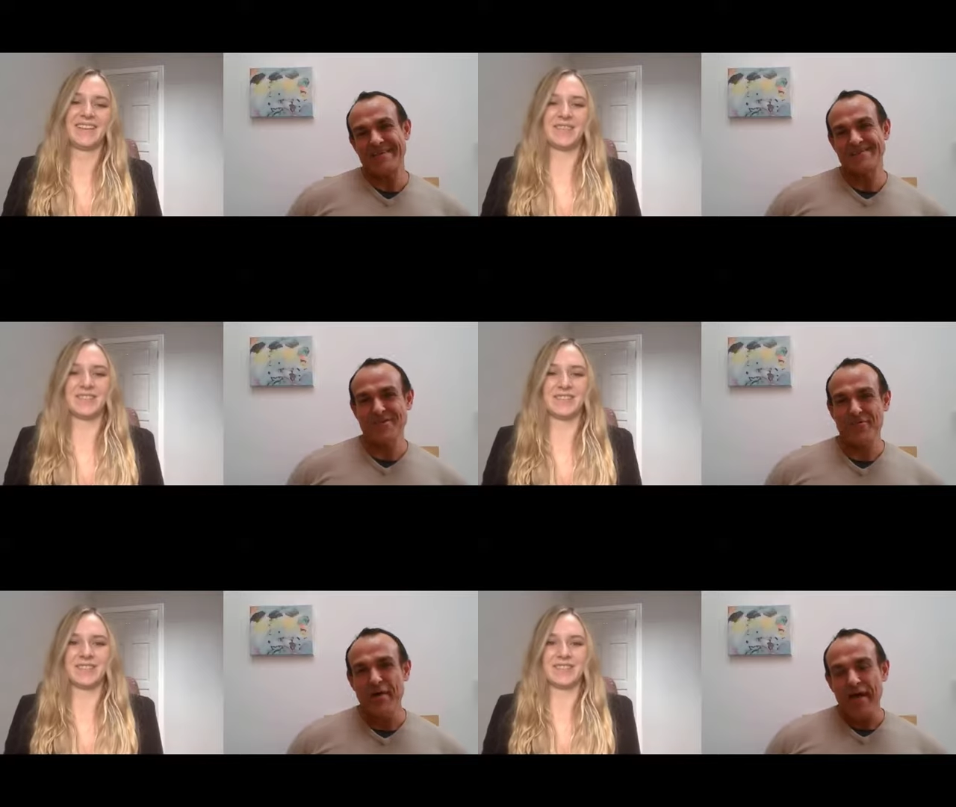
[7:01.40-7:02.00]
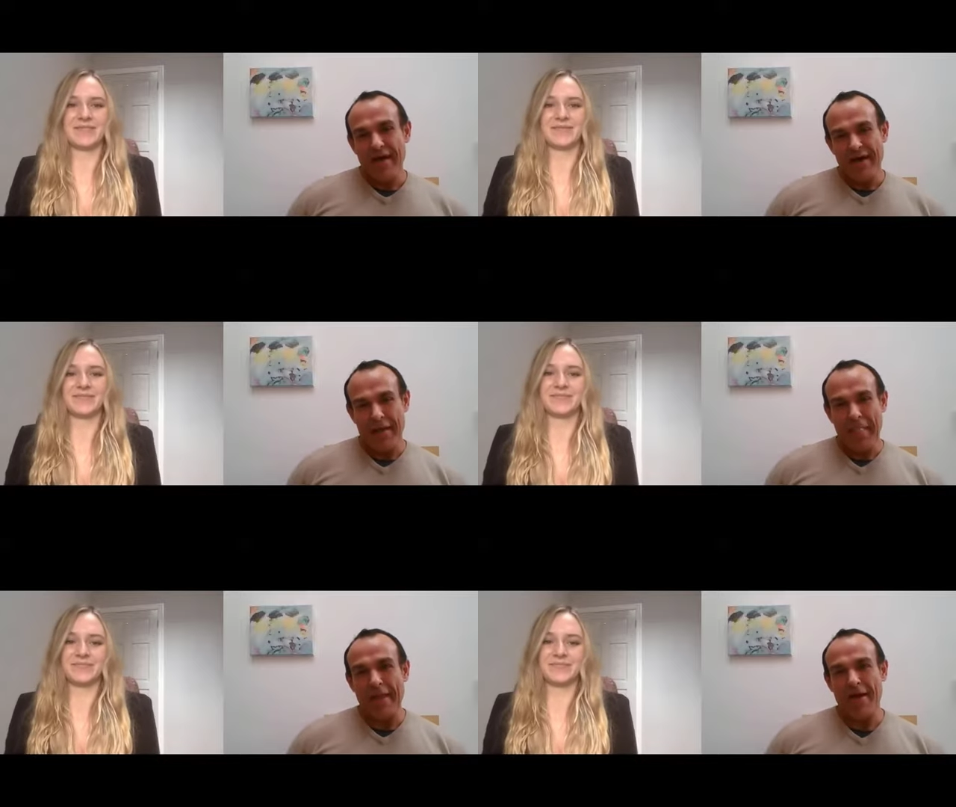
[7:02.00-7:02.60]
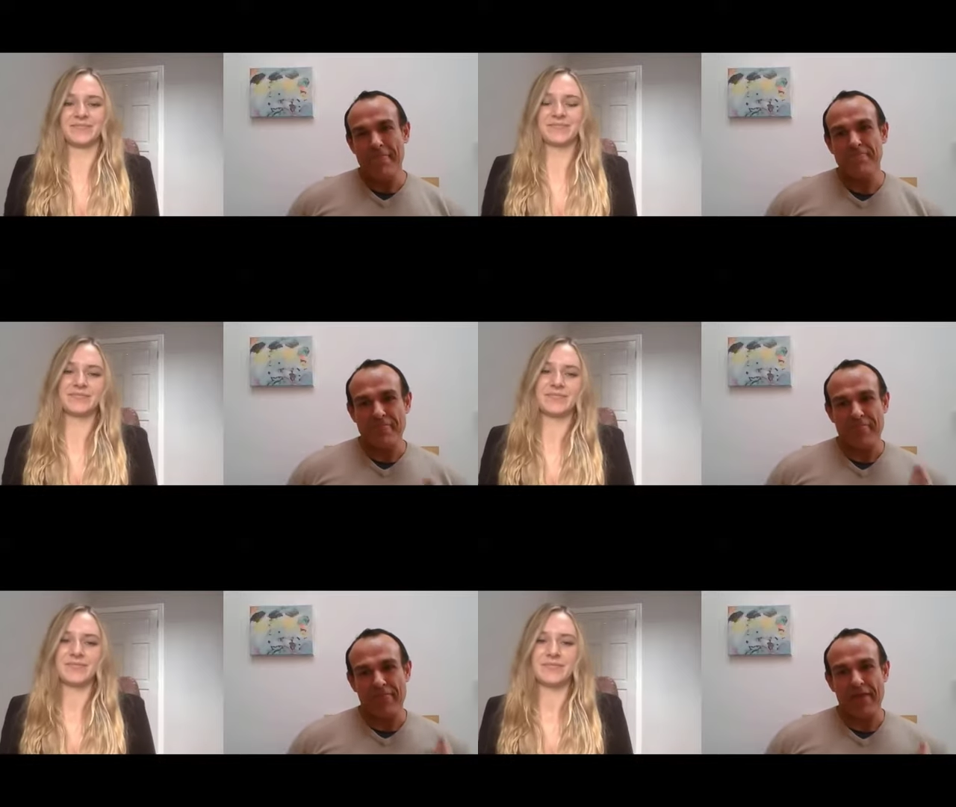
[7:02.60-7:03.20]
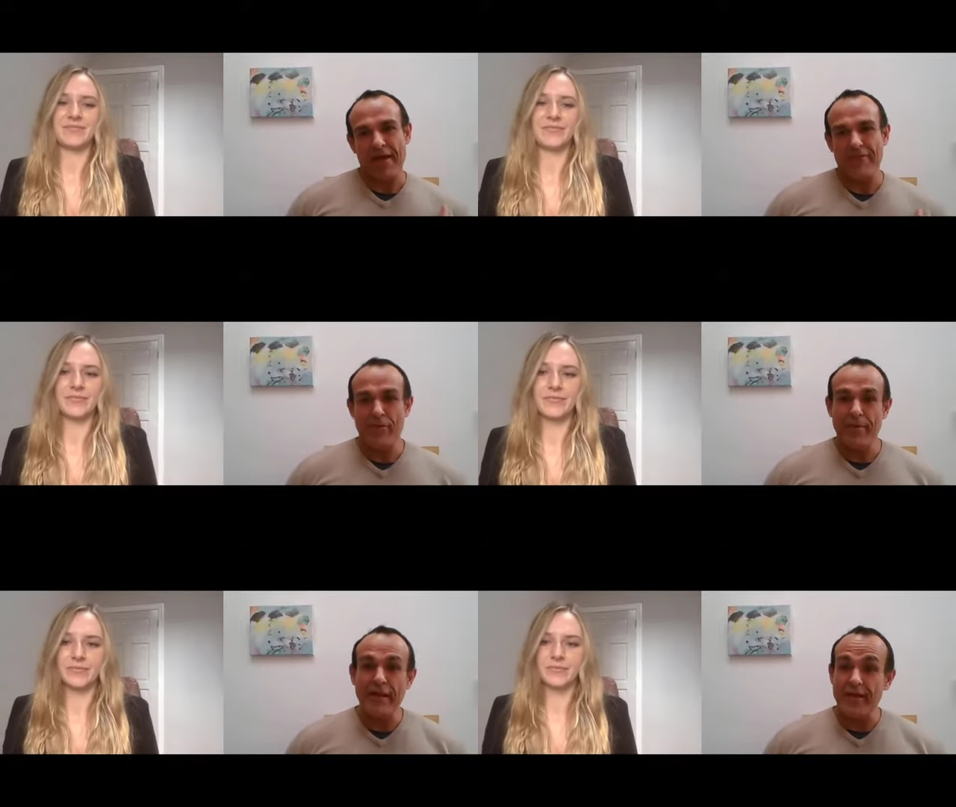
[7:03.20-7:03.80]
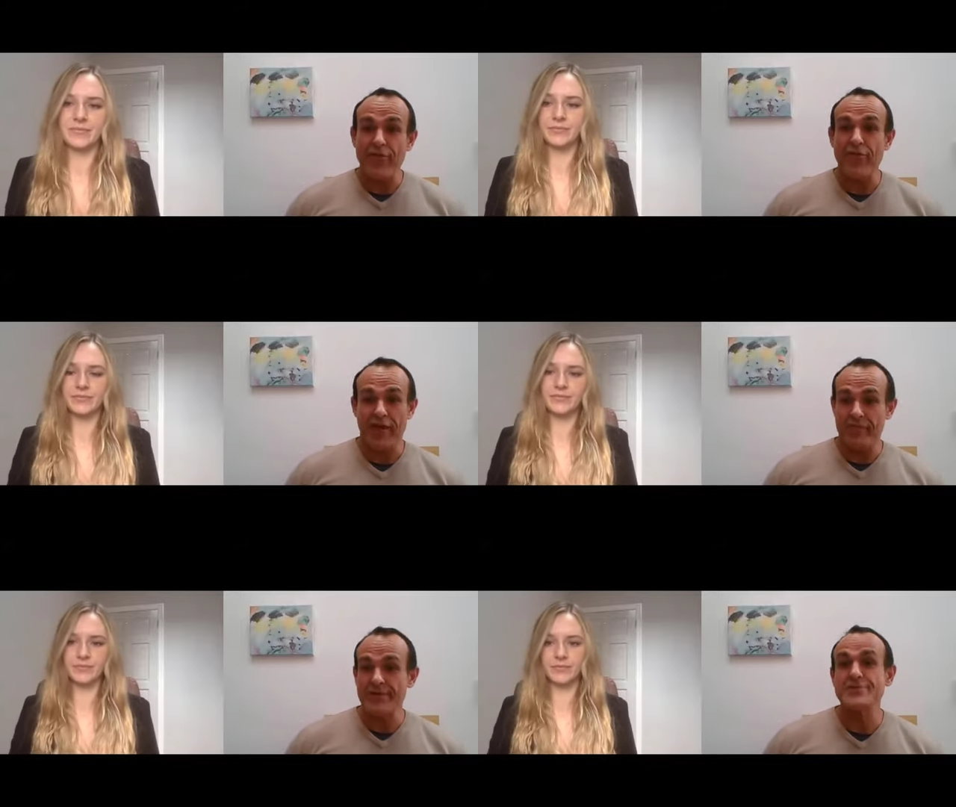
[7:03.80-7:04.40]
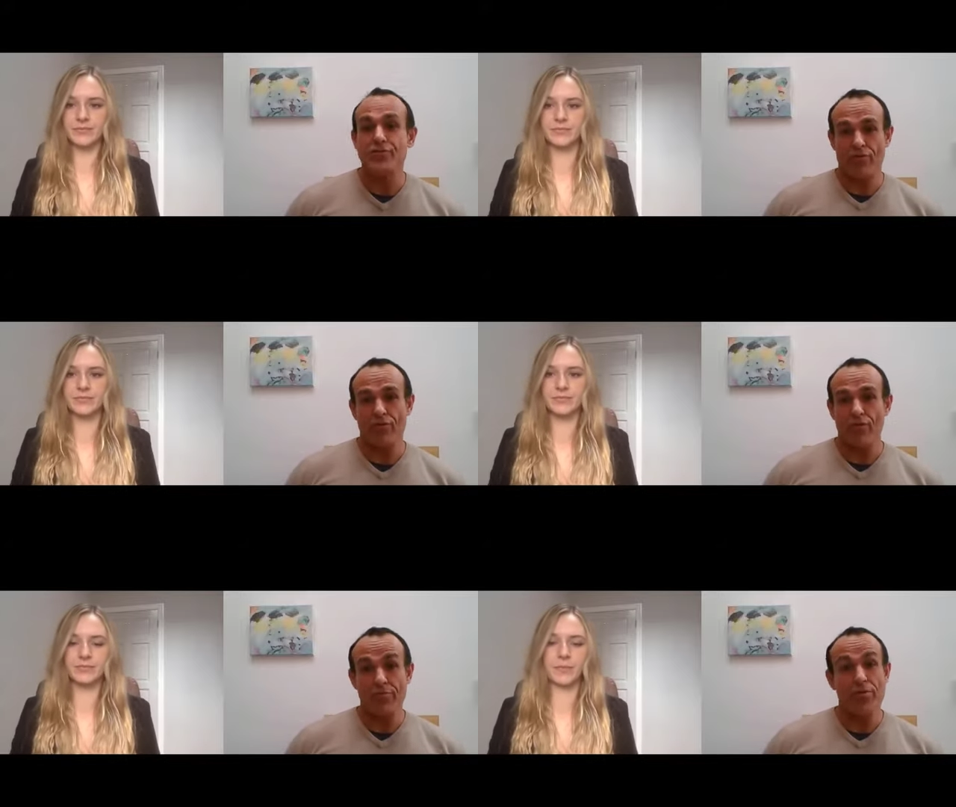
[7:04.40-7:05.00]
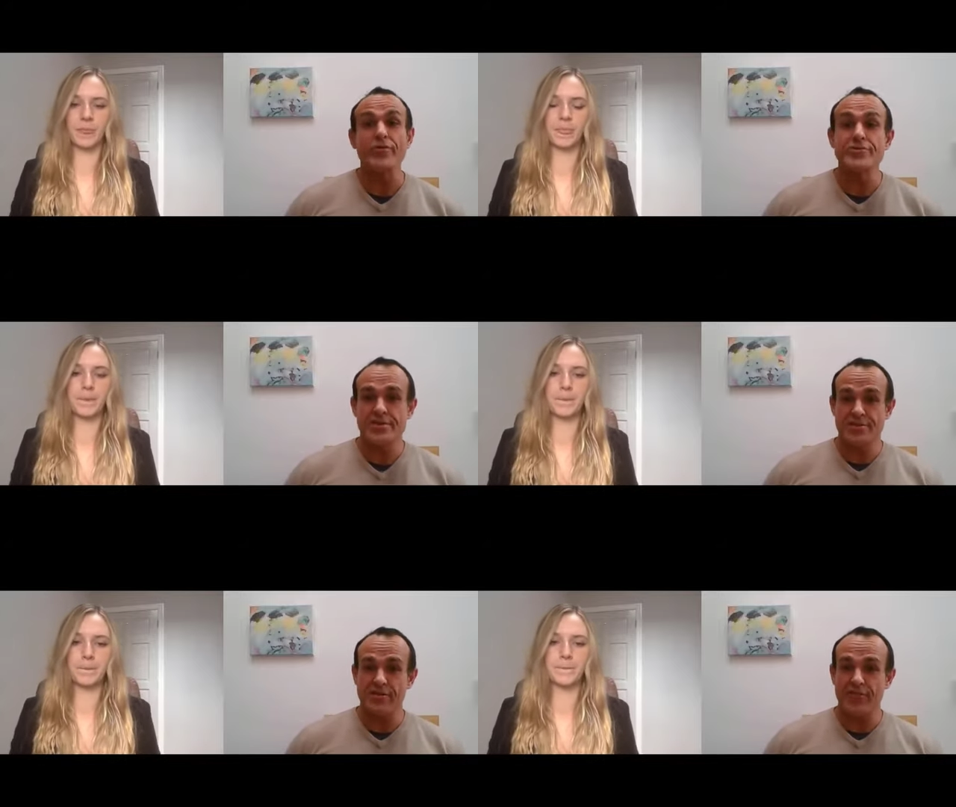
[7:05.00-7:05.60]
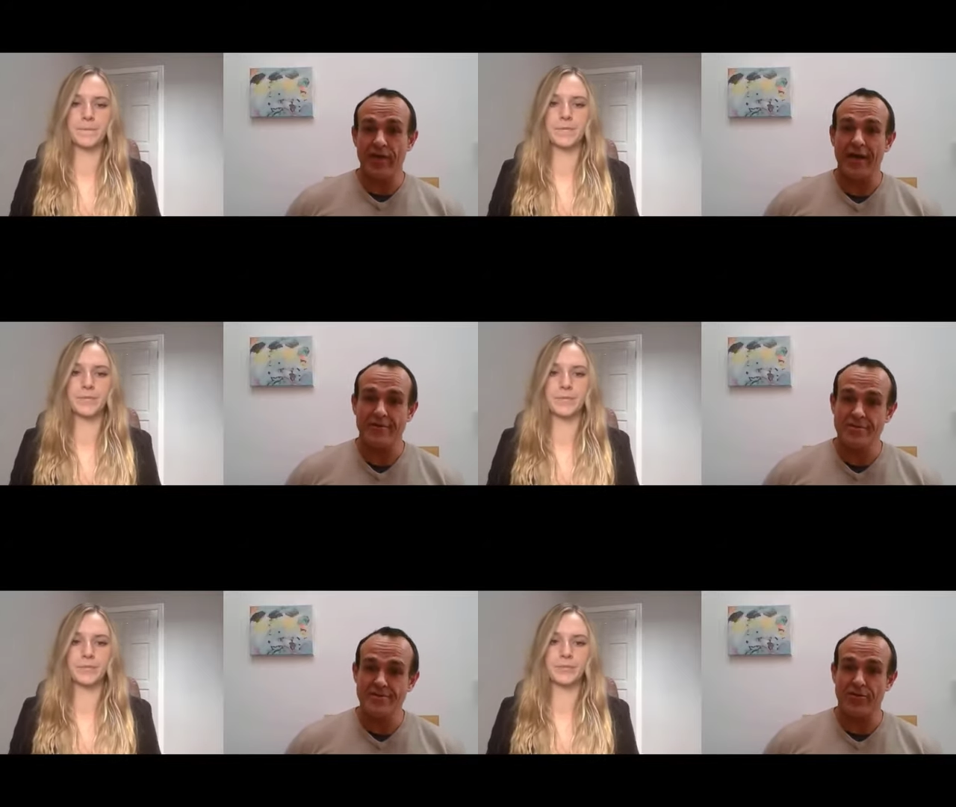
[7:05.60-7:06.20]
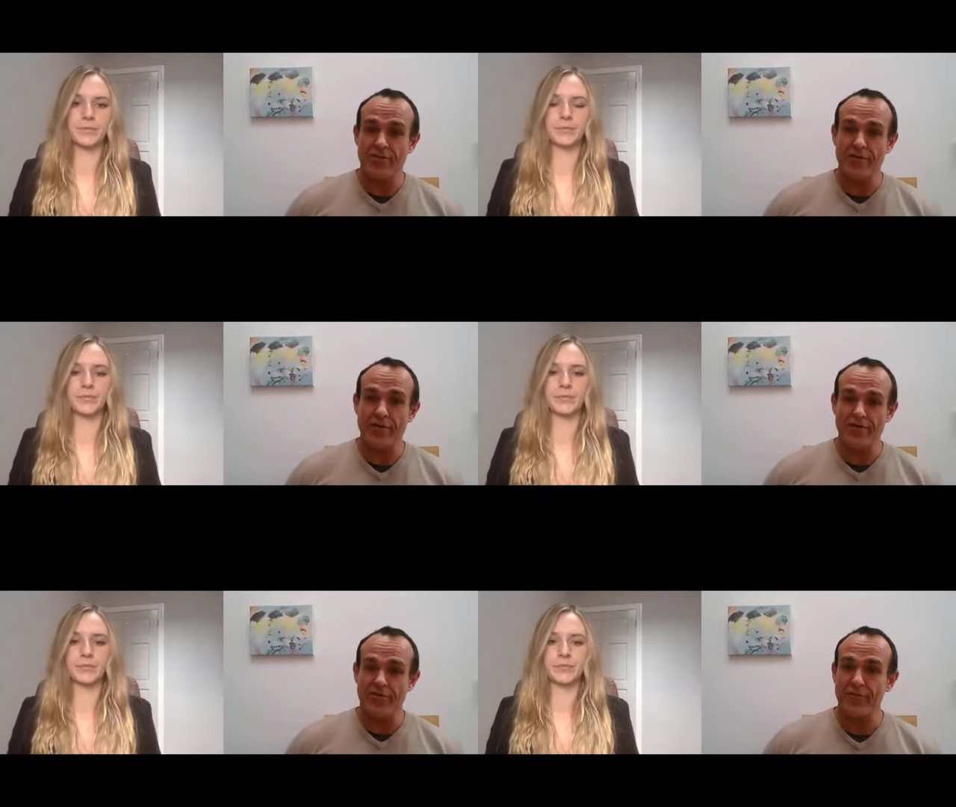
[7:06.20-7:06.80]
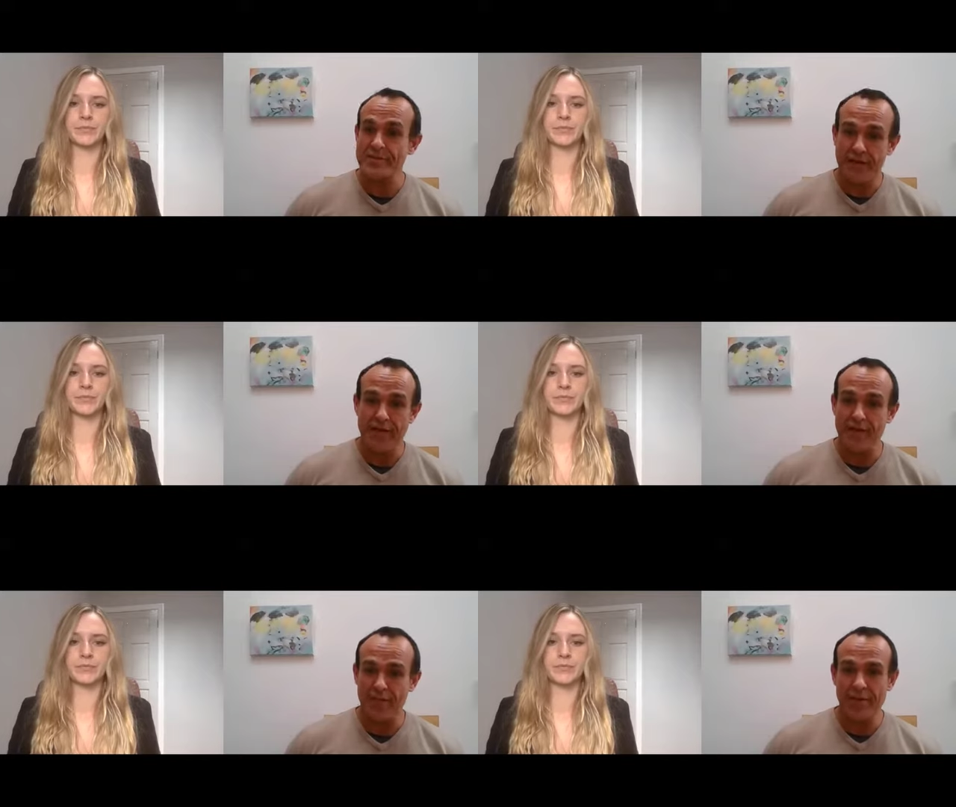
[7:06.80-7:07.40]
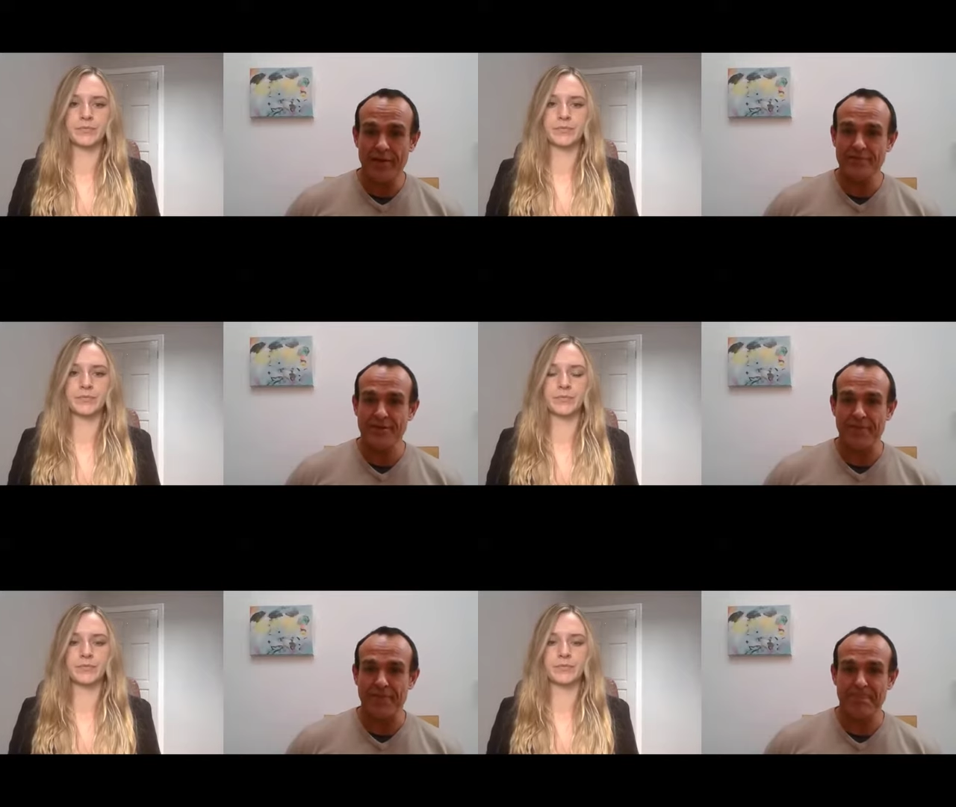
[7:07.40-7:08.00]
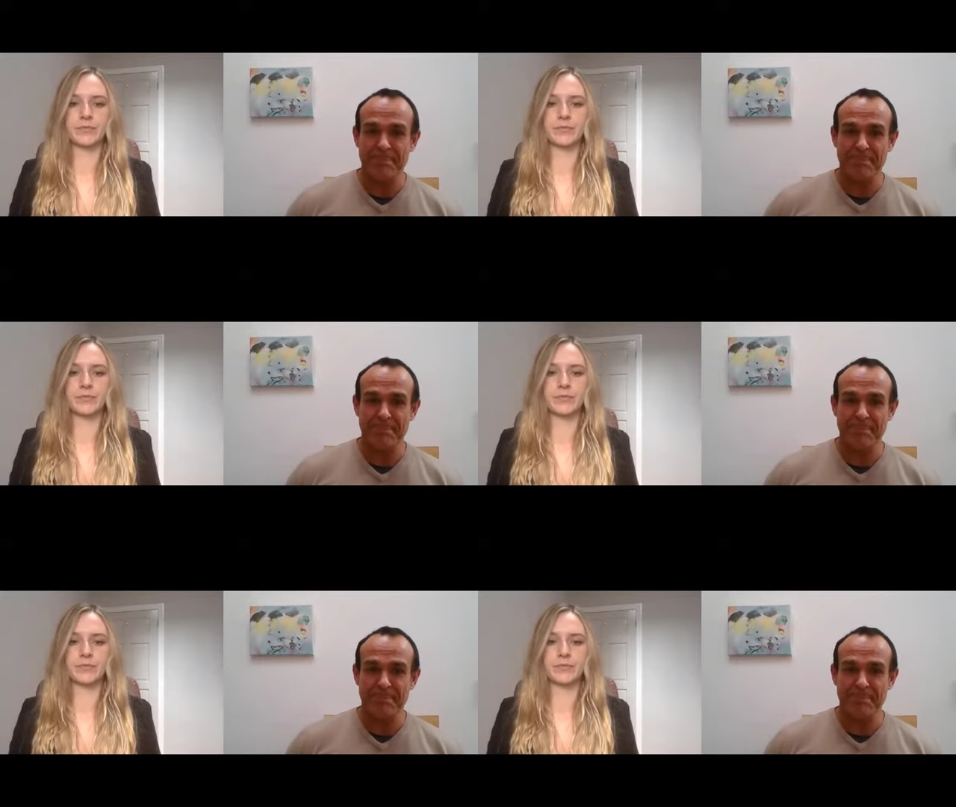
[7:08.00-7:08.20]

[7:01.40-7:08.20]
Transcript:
Speaker 1: And um, have there been any theorists or, or approaches that you've encountered so far that have particularly appealed to you?